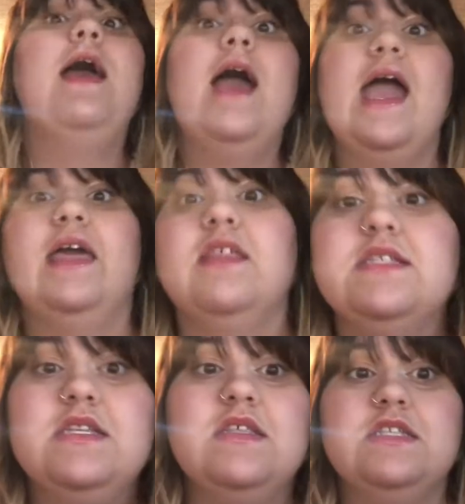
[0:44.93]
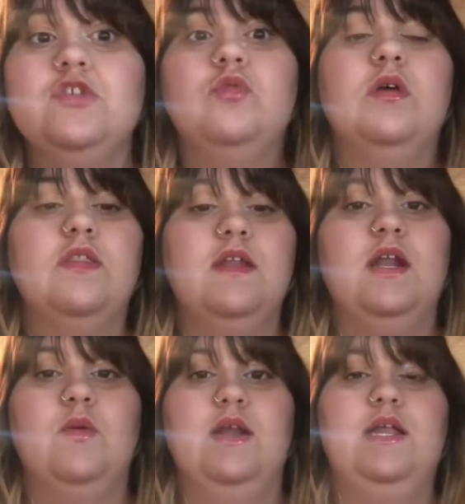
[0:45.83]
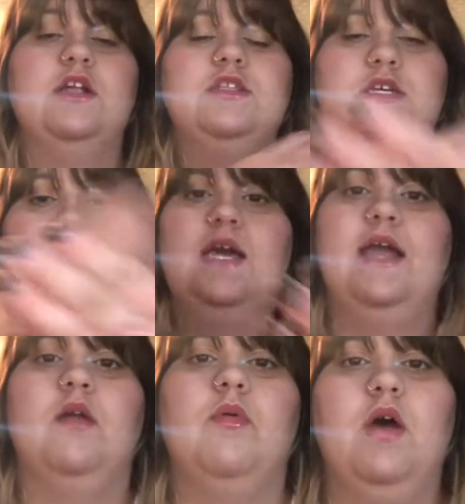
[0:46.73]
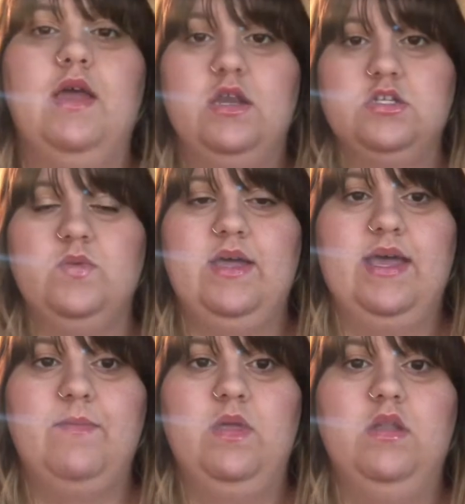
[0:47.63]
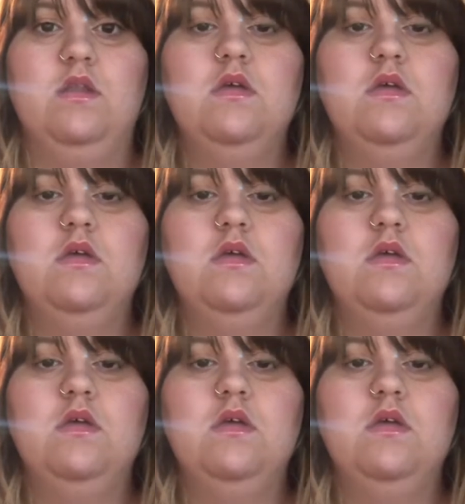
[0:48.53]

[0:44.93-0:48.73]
hey, listen to this new book that I read, here's the entire plot, here's what happened.